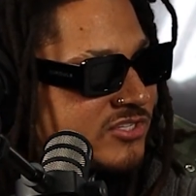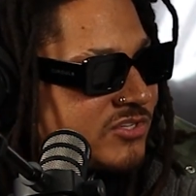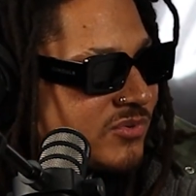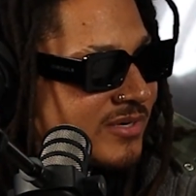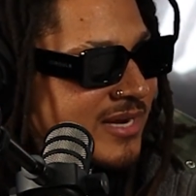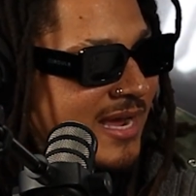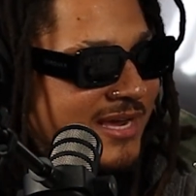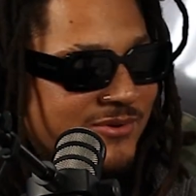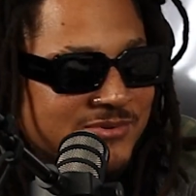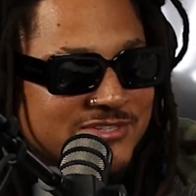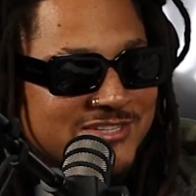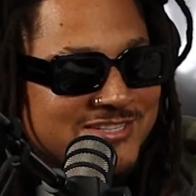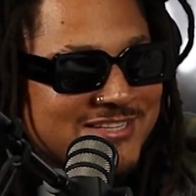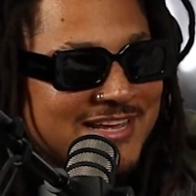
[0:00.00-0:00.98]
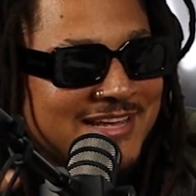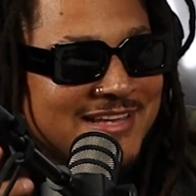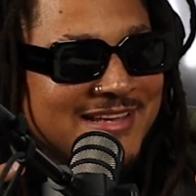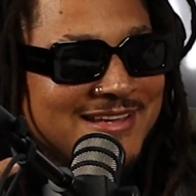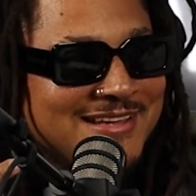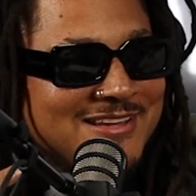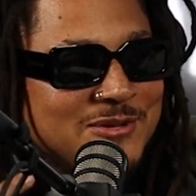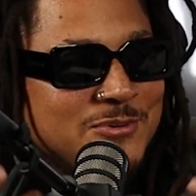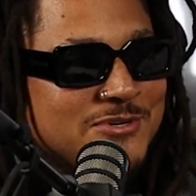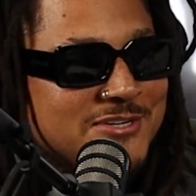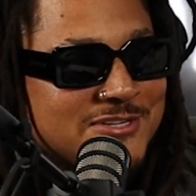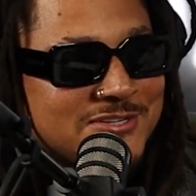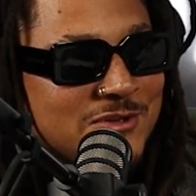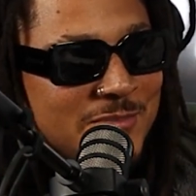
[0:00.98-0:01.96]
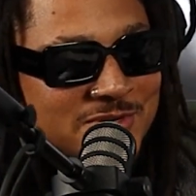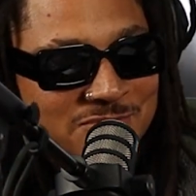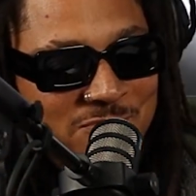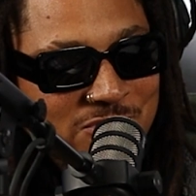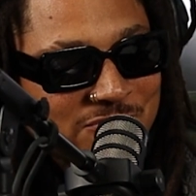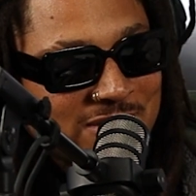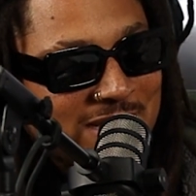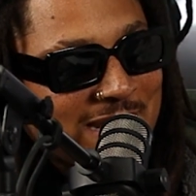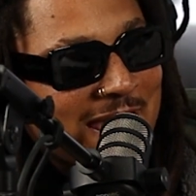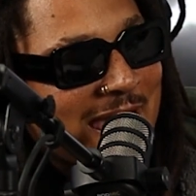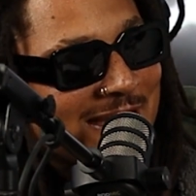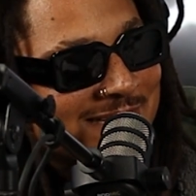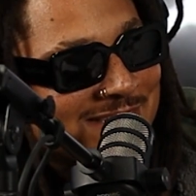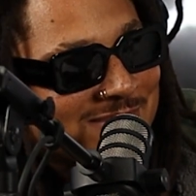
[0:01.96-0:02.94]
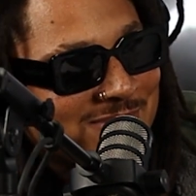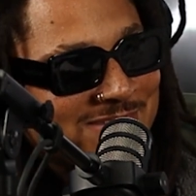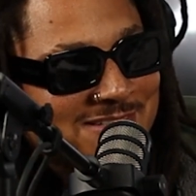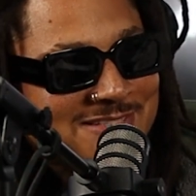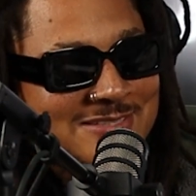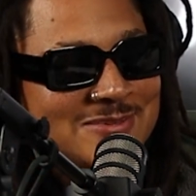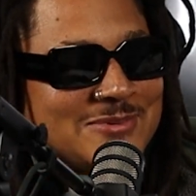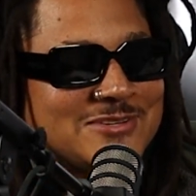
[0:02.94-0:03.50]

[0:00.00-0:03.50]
just you and I. It was just like you were just so much more relaxed. You were just so